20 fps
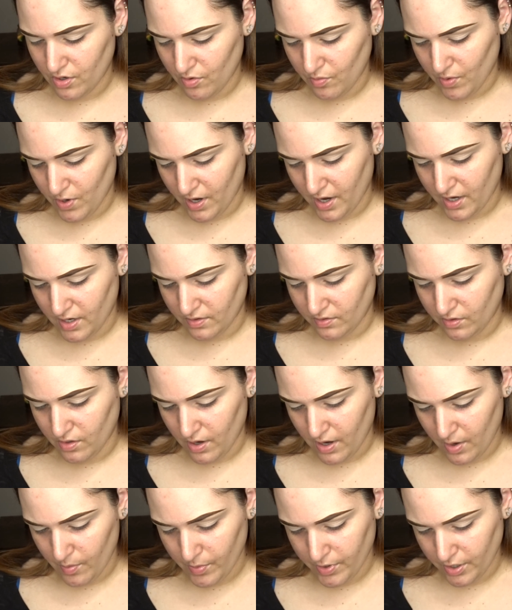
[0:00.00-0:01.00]
know what kind of
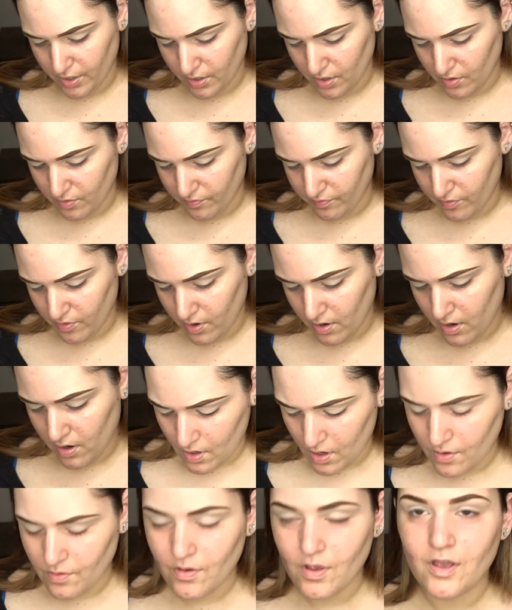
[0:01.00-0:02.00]
look I want to go for.
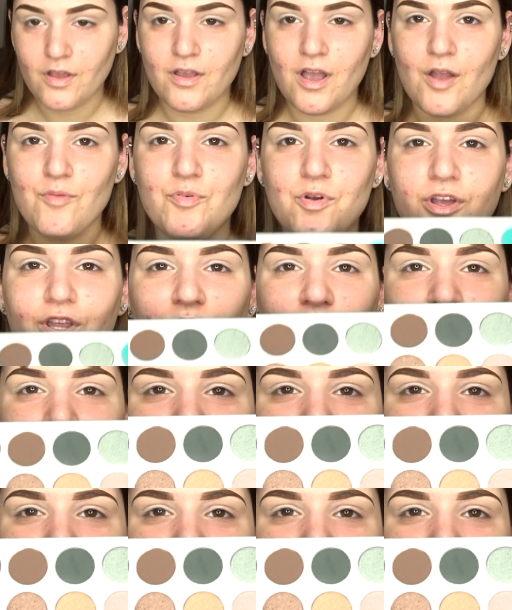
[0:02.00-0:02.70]
I really